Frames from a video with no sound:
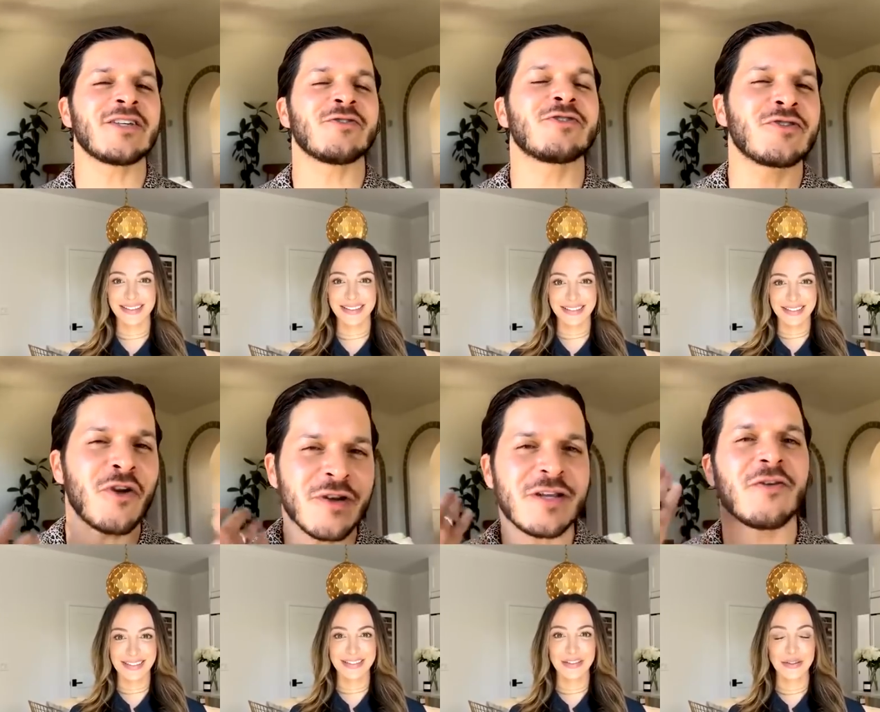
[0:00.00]
Speaker 1: you're
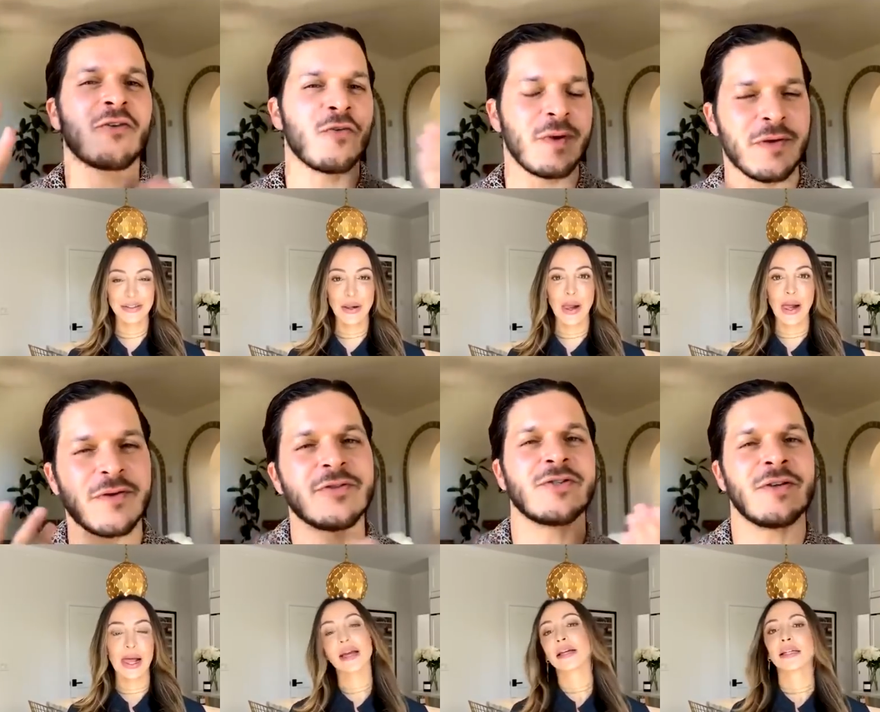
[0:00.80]
starting your career, you
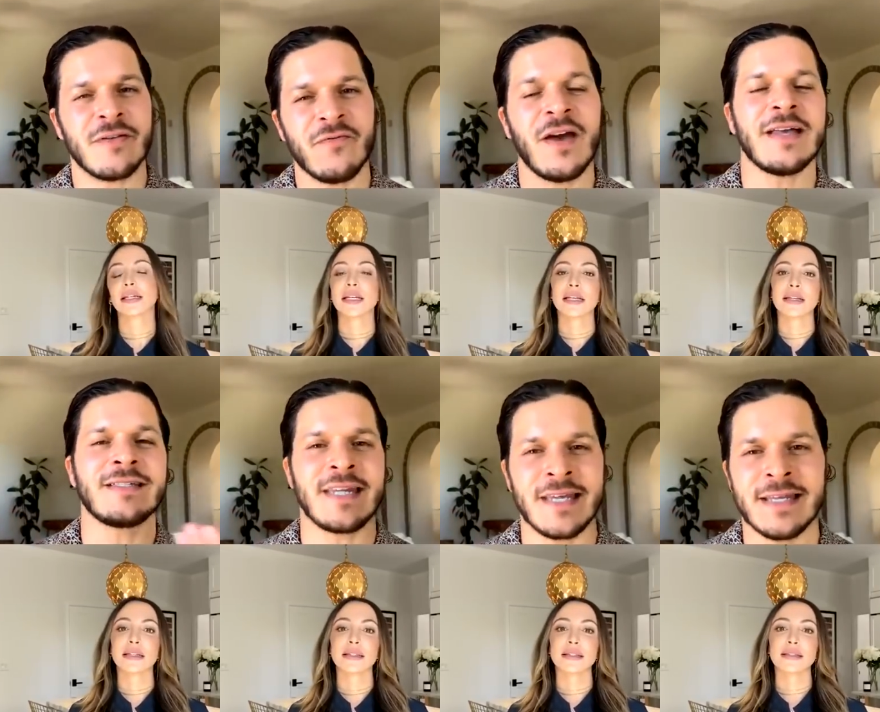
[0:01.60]
should
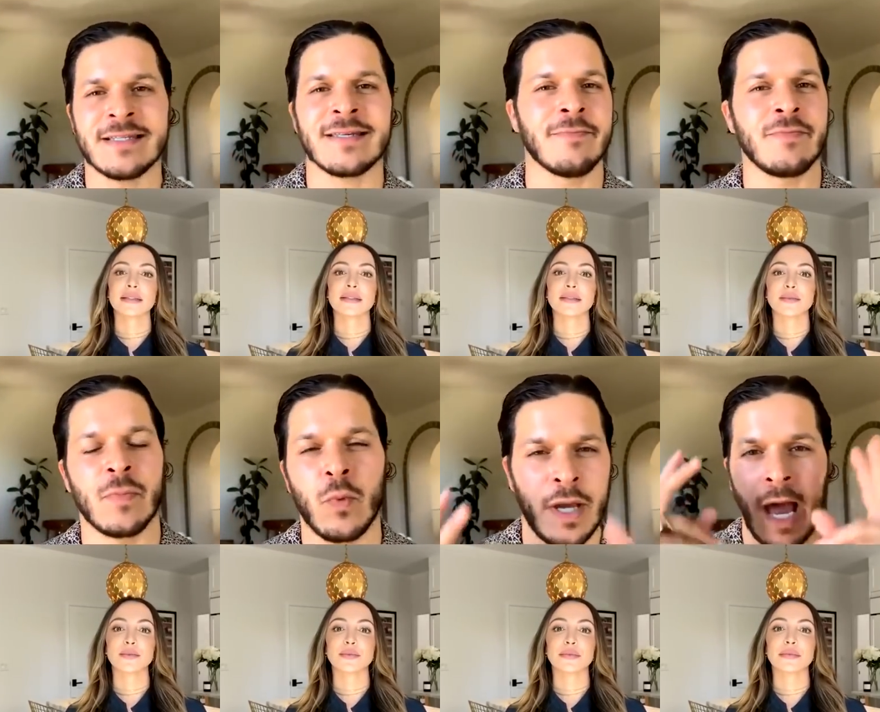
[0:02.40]
invest in some.
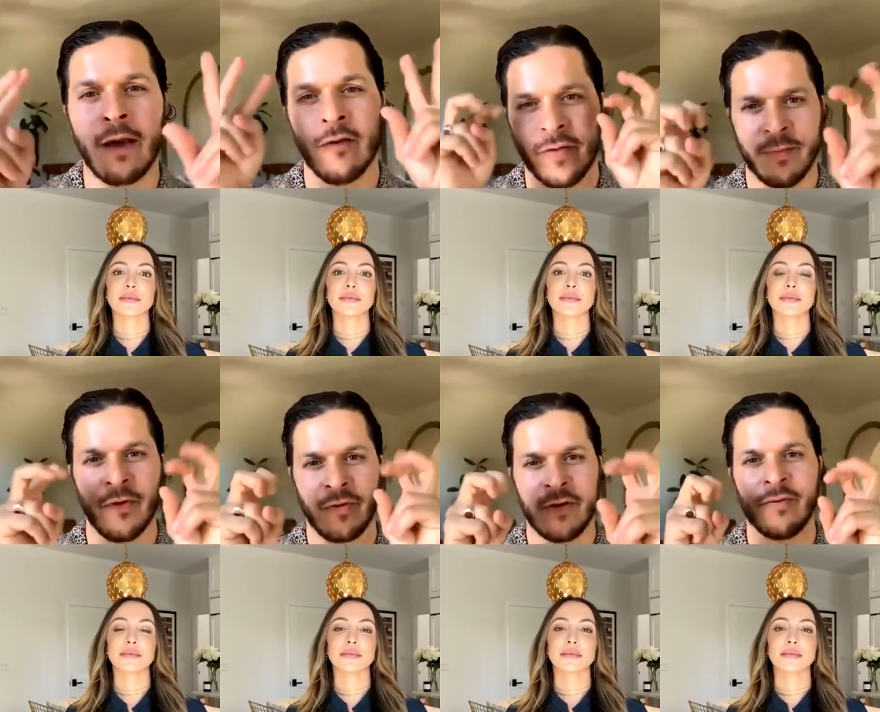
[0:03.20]
We I call them
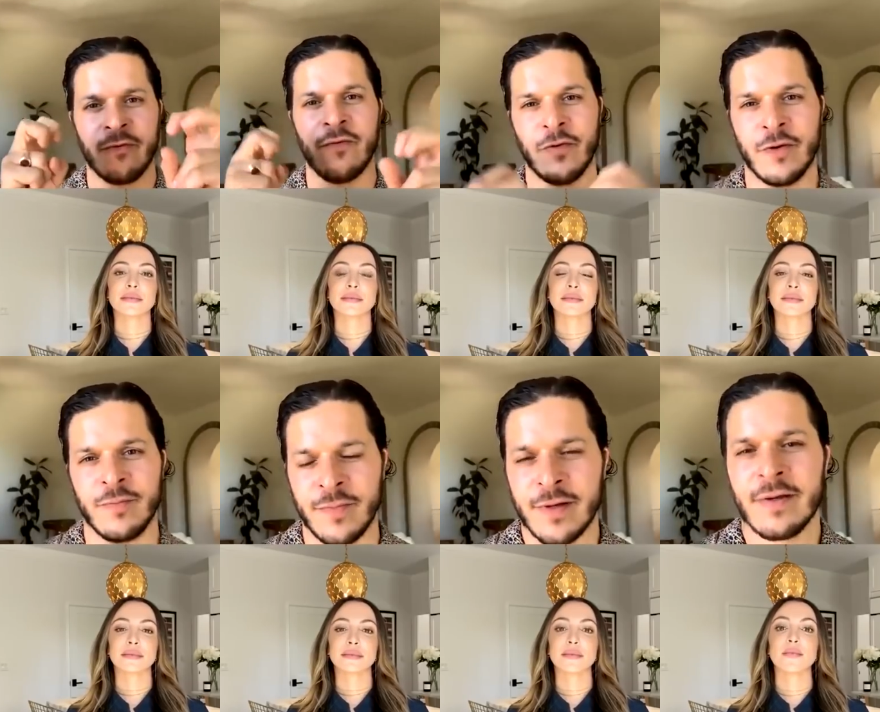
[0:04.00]
your
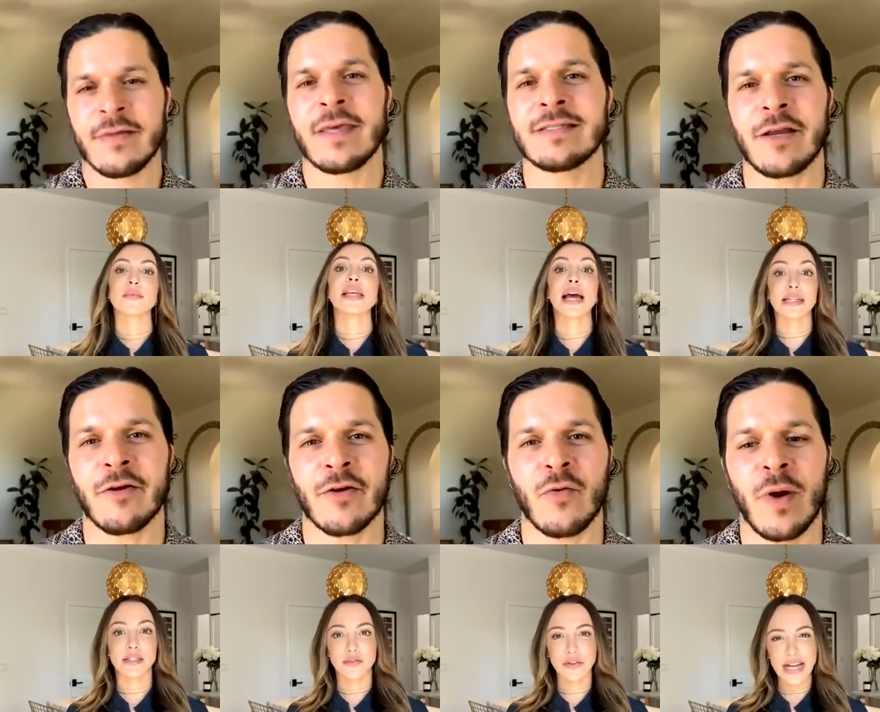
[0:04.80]
uniform things yes, that
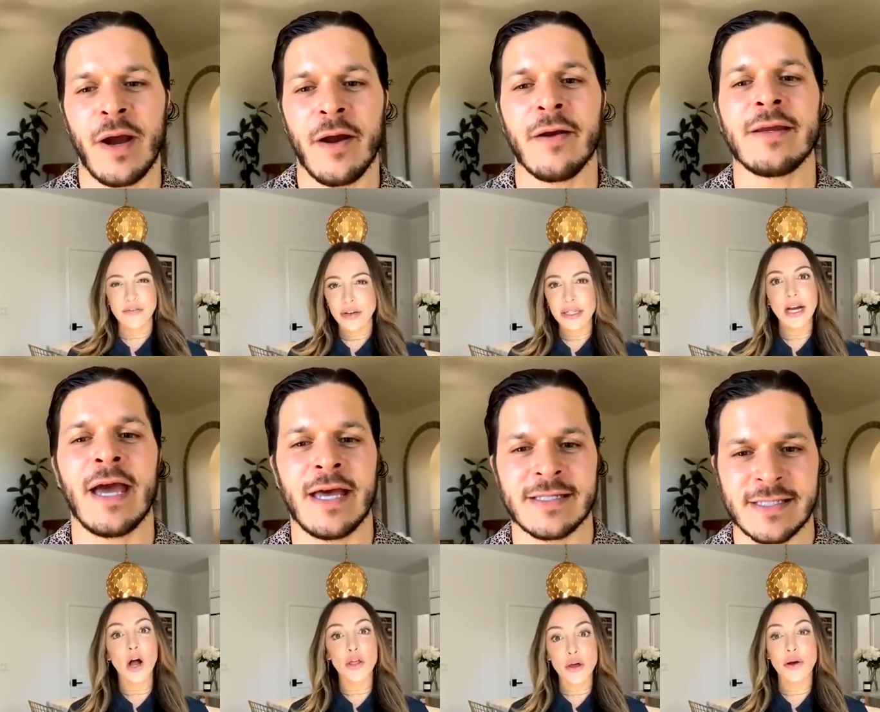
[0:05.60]
you're going to wear. Definitely.
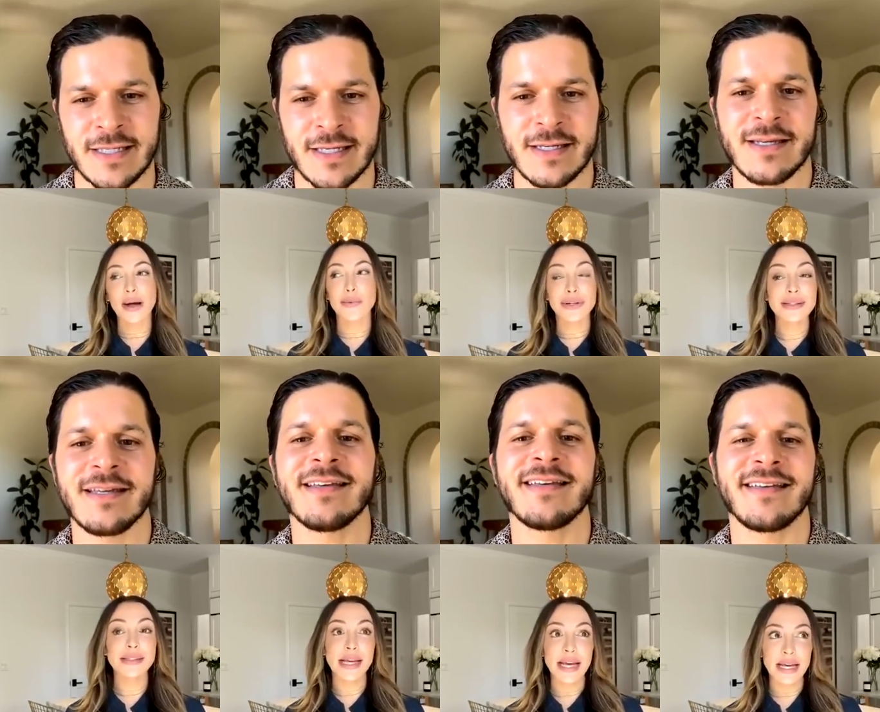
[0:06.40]
Speaker 2: Although I will
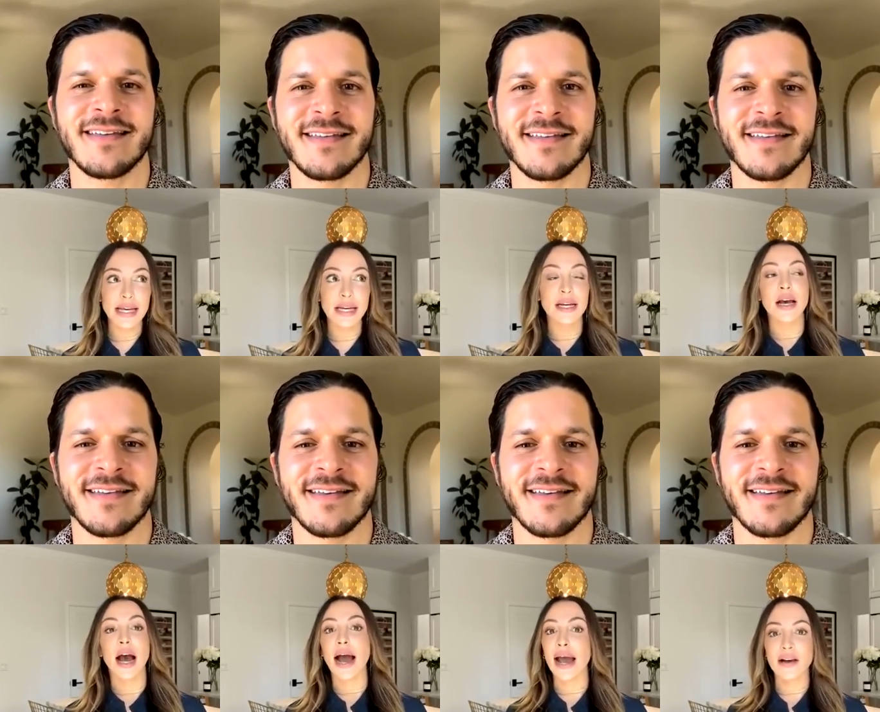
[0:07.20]
say,
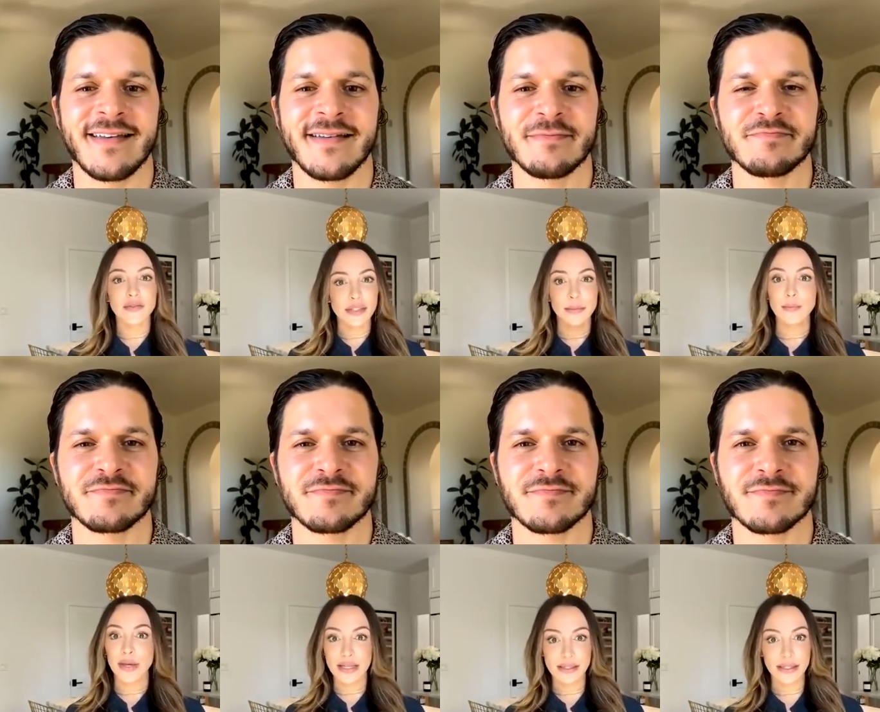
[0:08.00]
I have some amazing